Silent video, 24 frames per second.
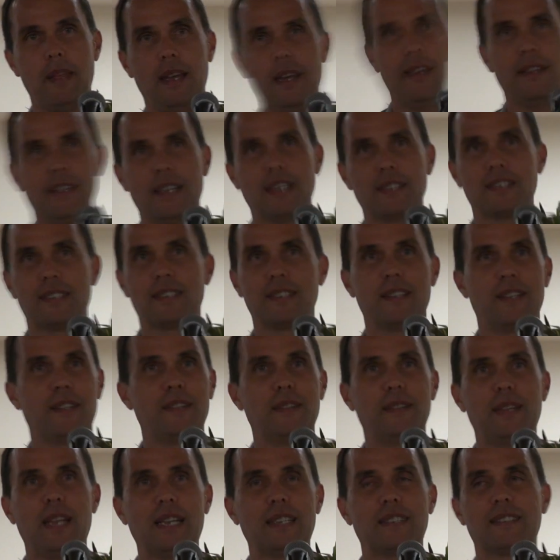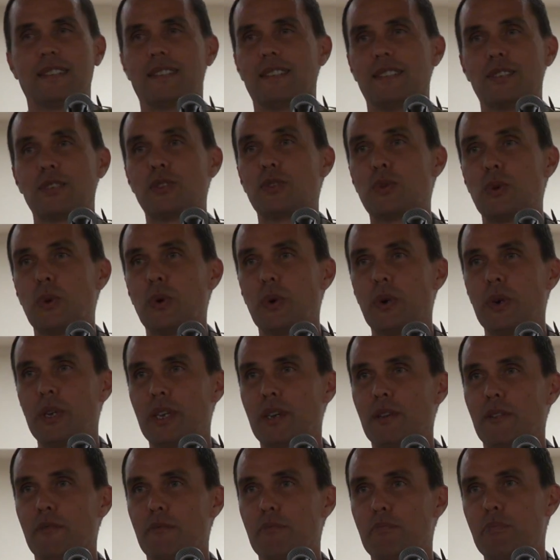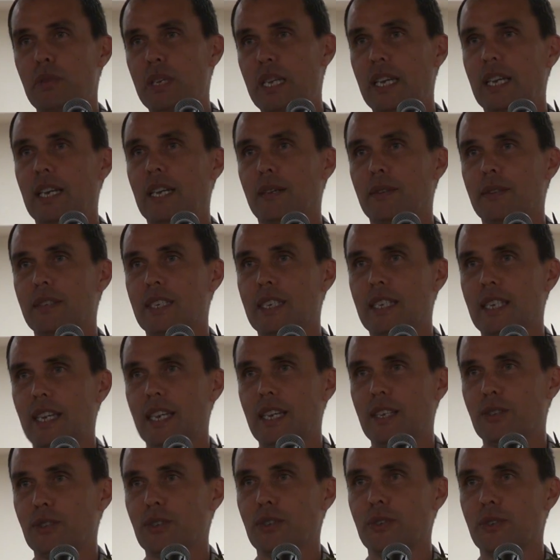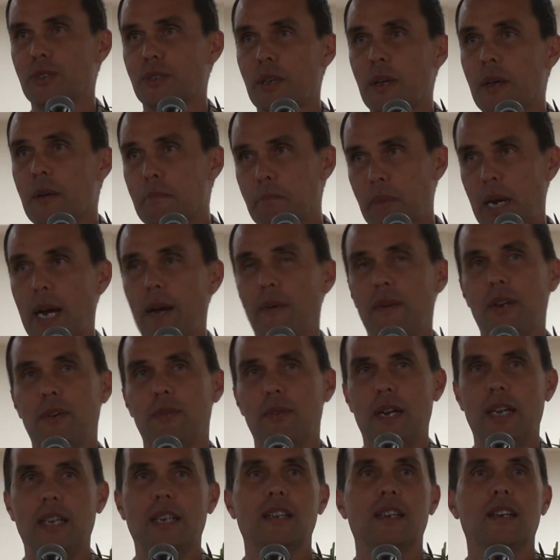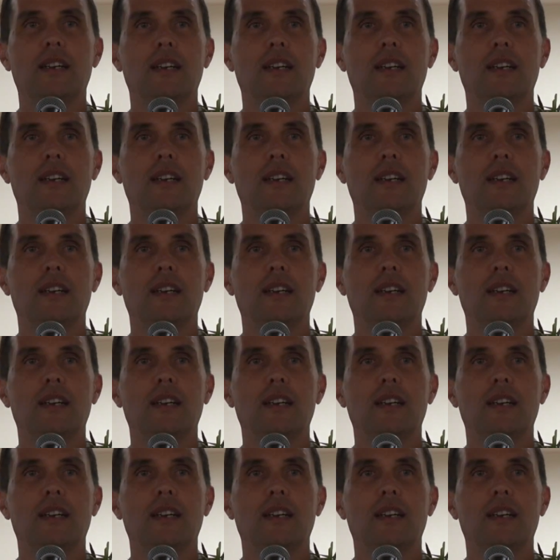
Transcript: And that's the story of being a teenager's parent, right?